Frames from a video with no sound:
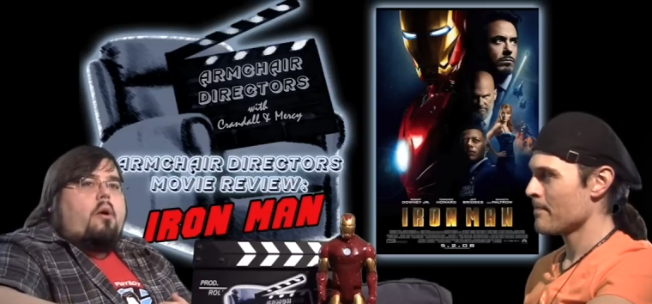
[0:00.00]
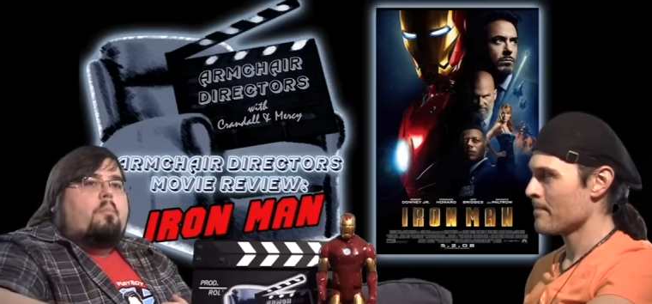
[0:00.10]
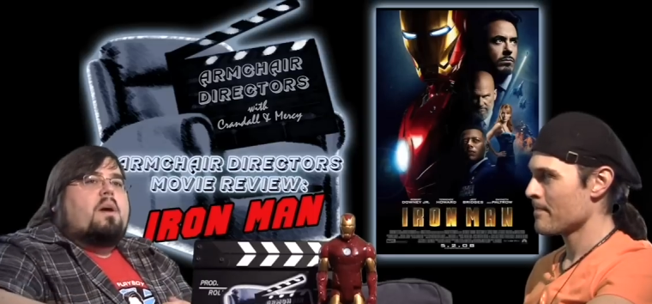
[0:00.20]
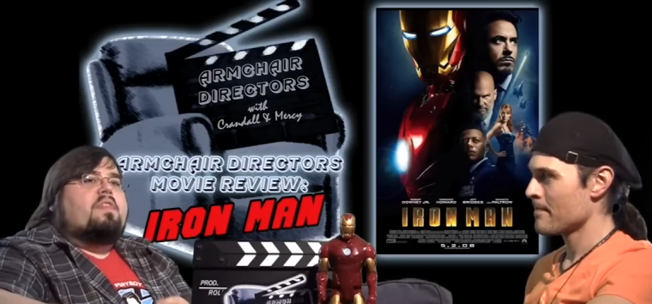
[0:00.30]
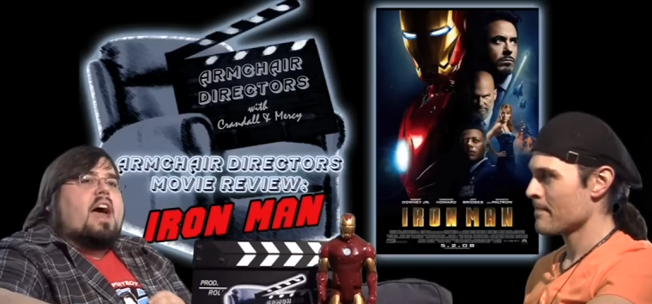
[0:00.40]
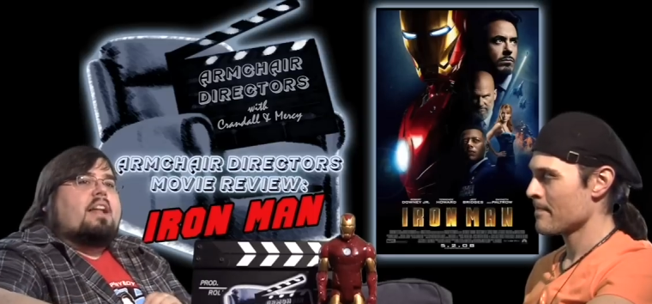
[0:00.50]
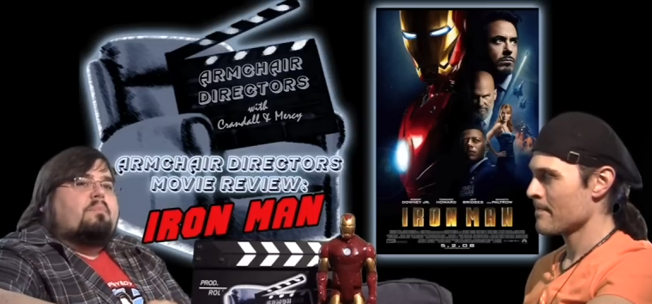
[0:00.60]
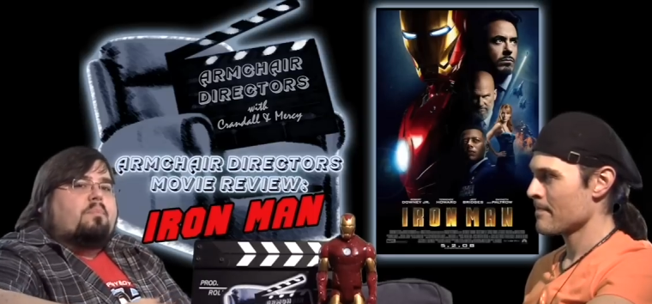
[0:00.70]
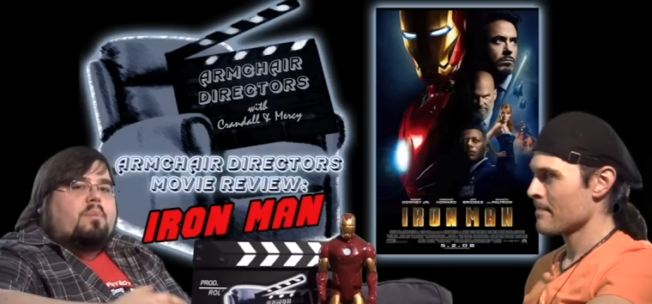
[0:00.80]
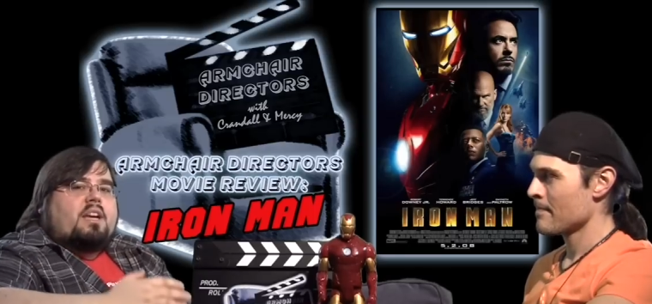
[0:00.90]
Speaker 1: But that,
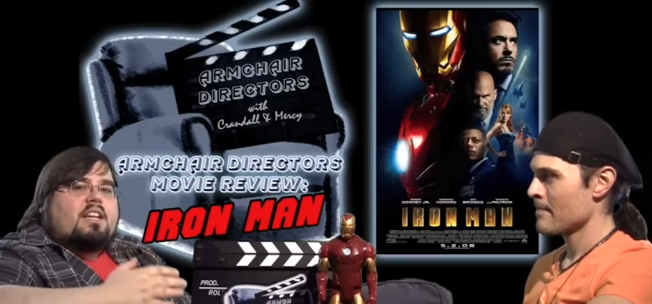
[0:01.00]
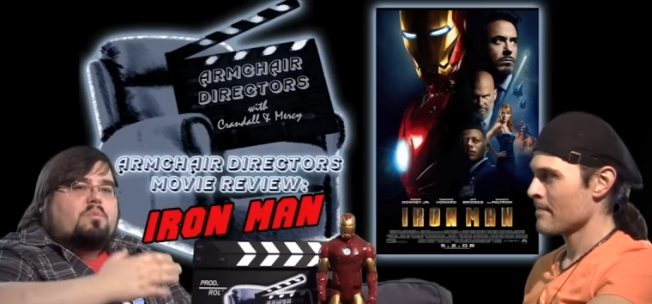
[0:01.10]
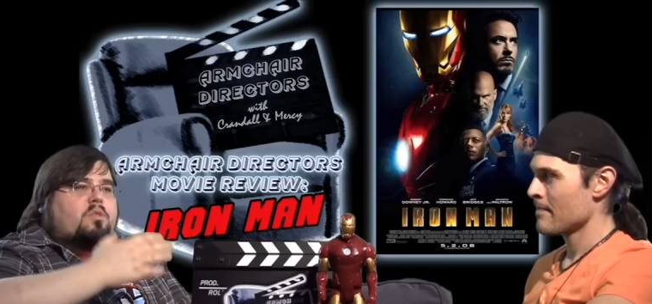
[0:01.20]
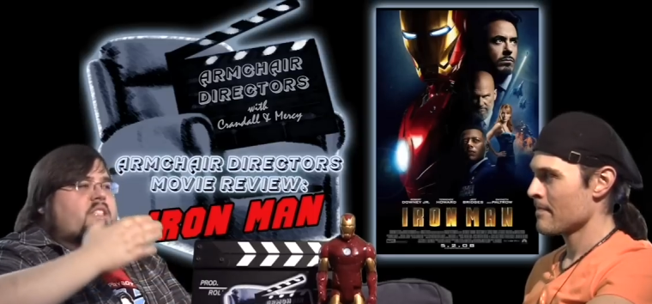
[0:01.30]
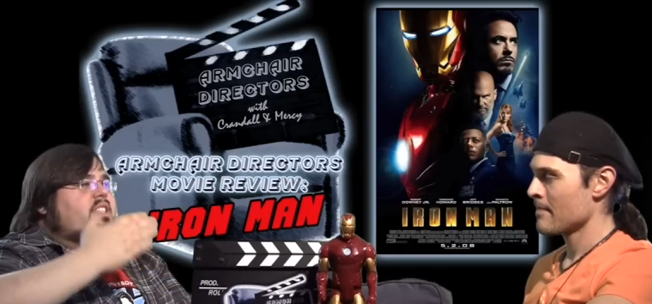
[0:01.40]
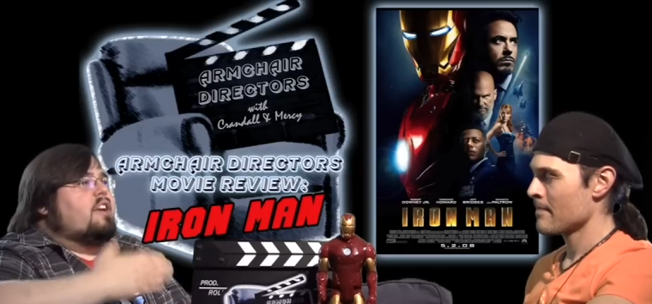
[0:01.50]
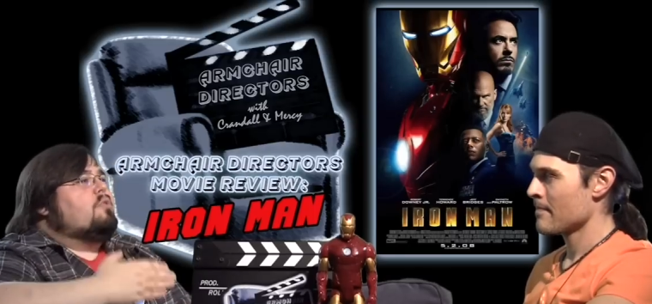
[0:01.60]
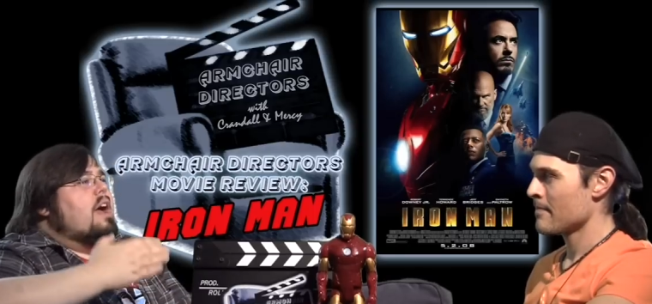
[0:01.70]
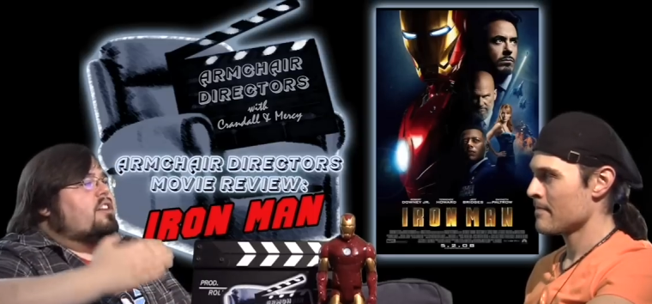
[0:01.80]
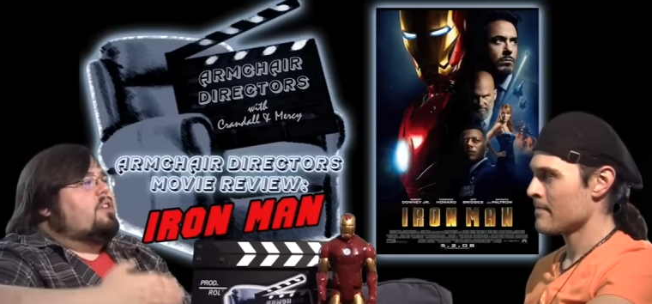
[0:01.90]
because we stay
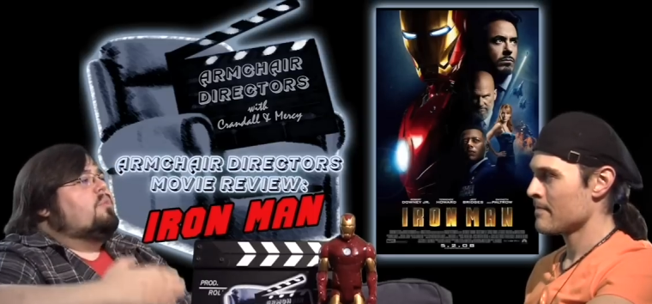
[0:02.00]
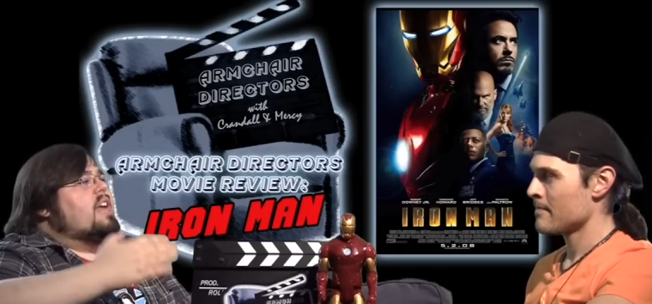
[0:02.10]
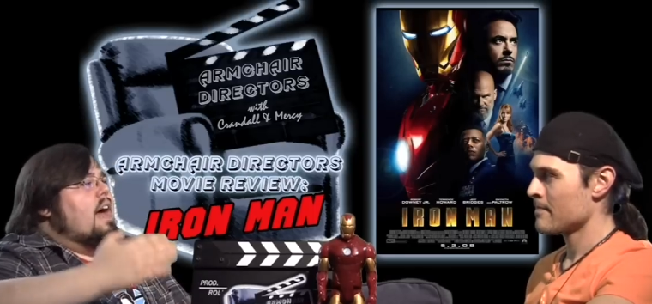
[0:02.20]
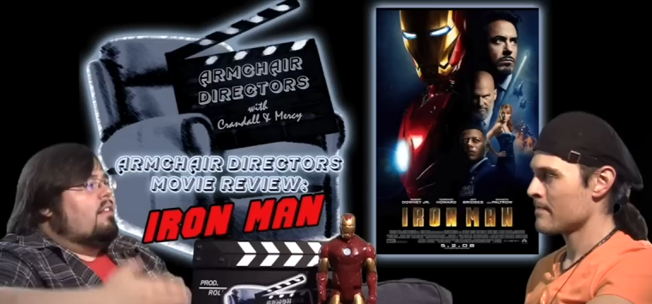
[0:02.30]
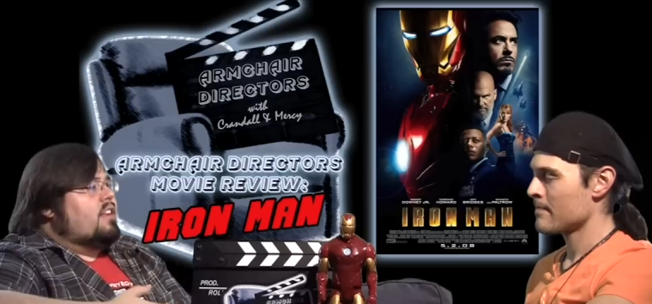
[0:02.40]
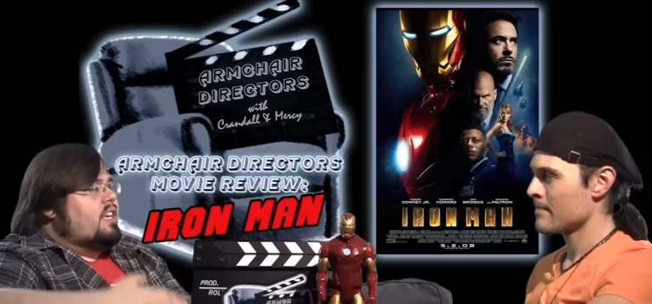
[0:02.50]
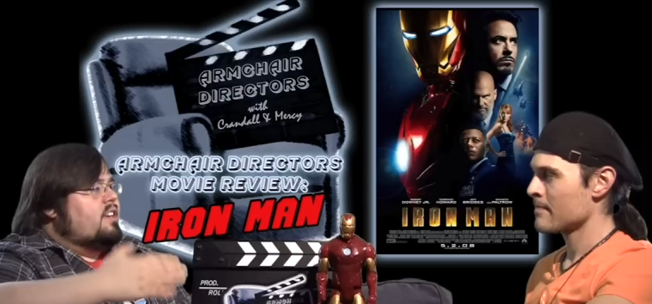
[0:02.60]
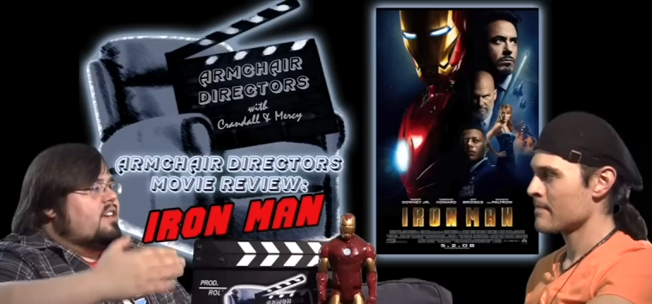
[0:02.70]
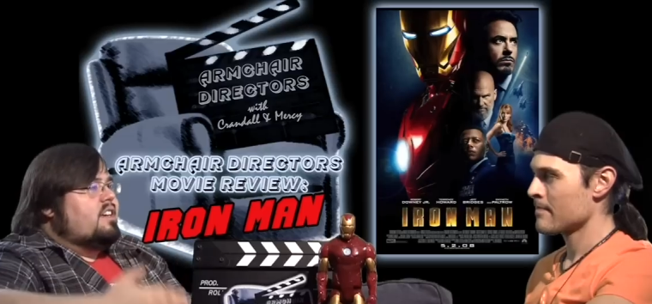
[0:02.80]
grounded in reality,